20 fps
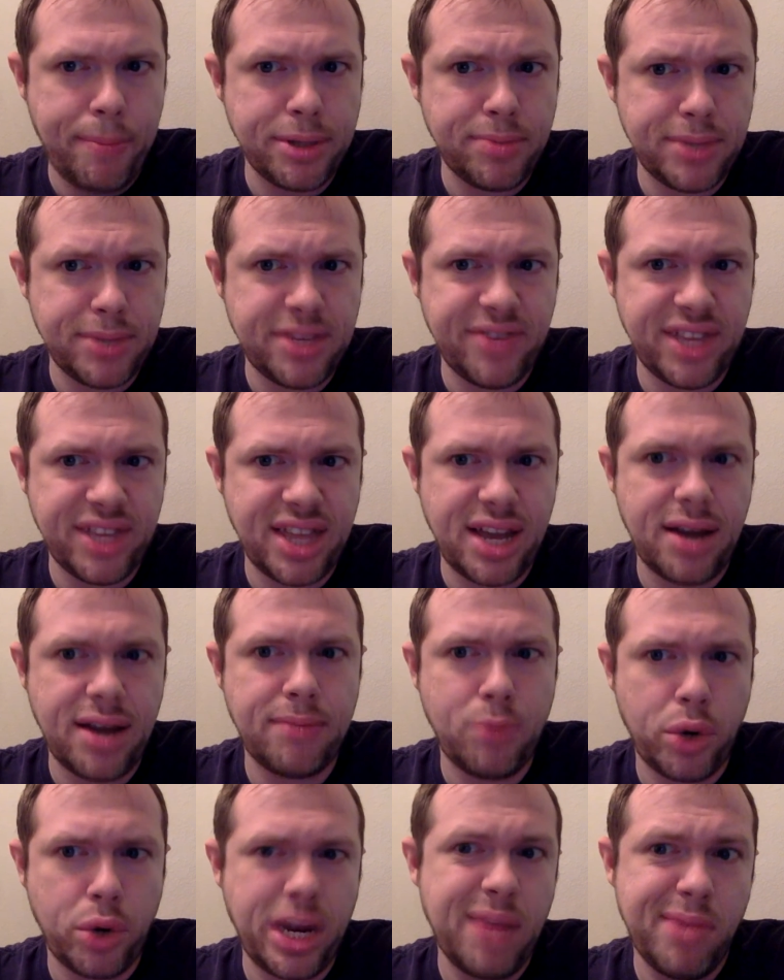a specific thing
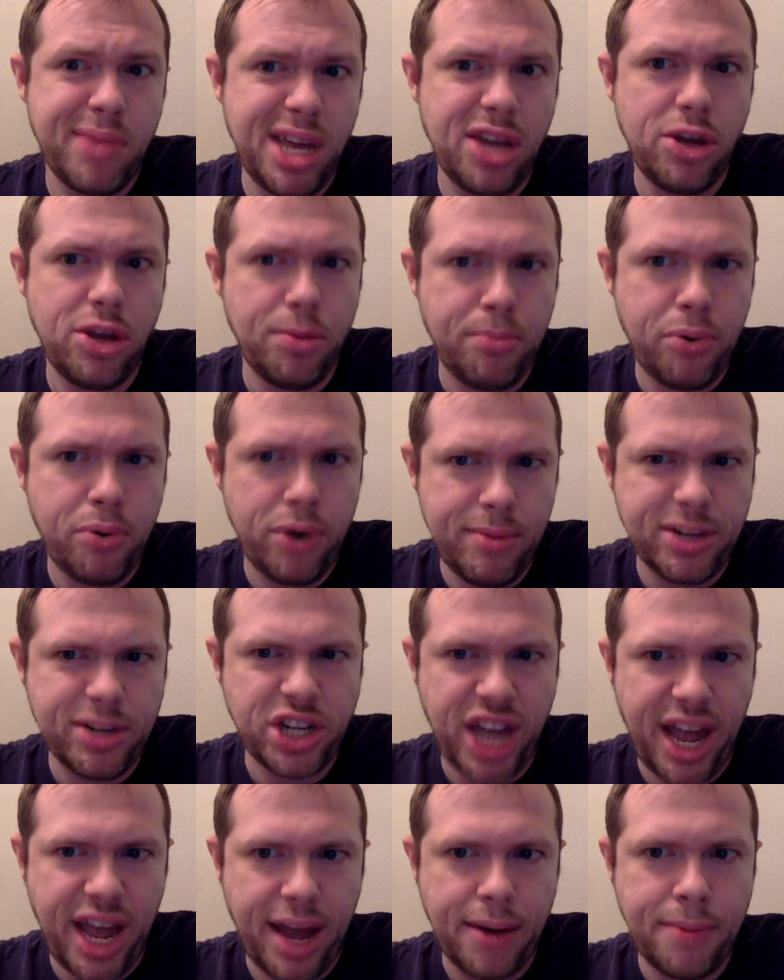on Board Game Geek, you pretty
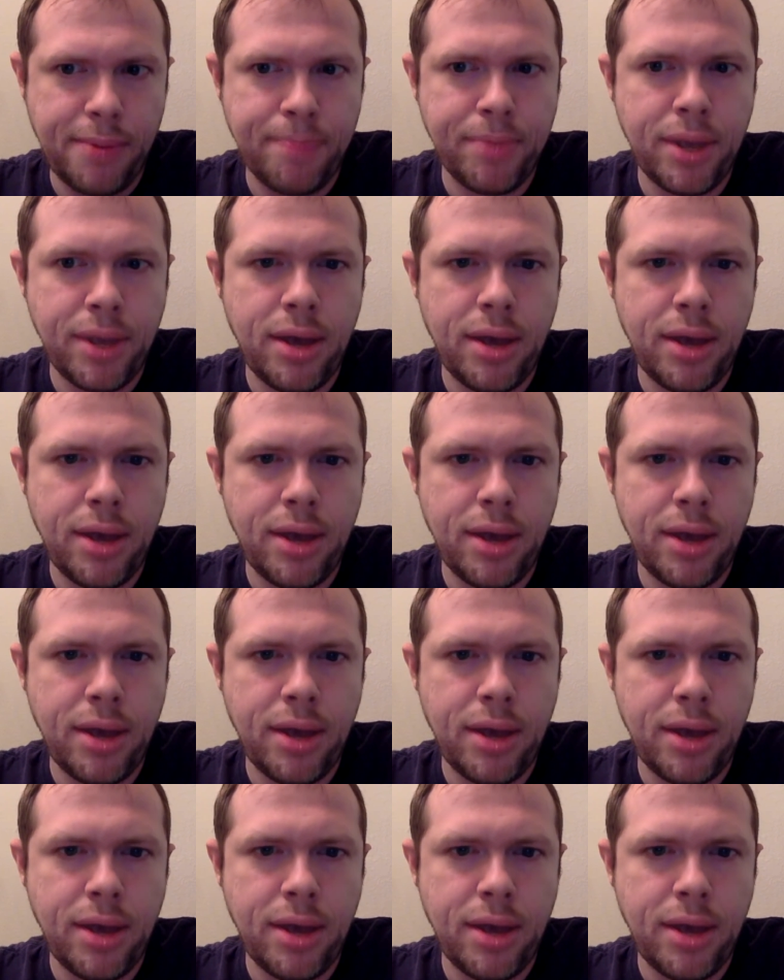much can.